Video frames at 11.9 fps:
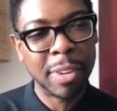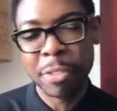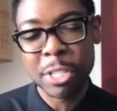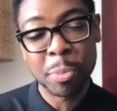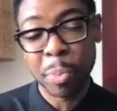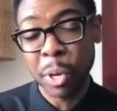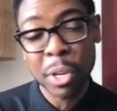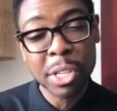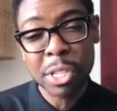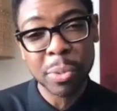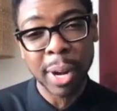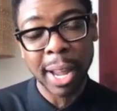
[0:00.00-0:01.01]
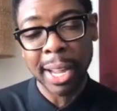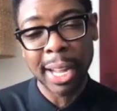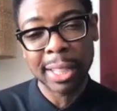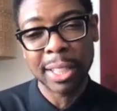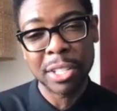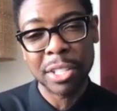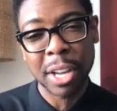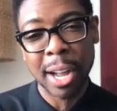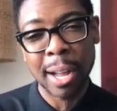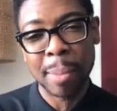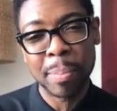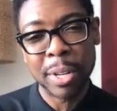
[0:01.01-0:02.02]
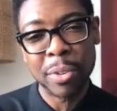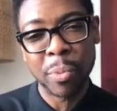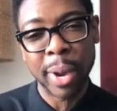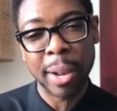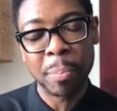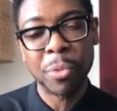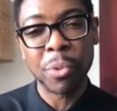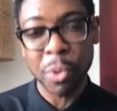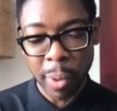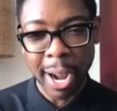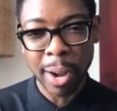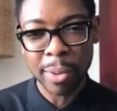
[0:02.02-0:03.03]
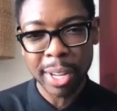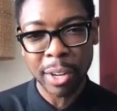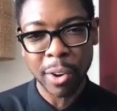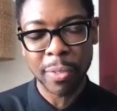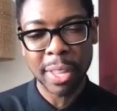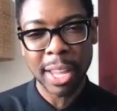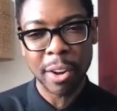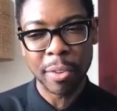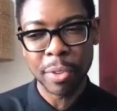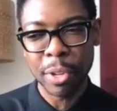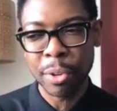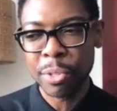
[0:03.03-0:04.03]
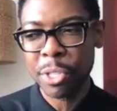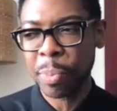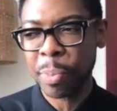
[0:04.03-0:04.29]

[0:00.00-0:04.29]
of his books when I got the job and read them throughout and heard the interviews.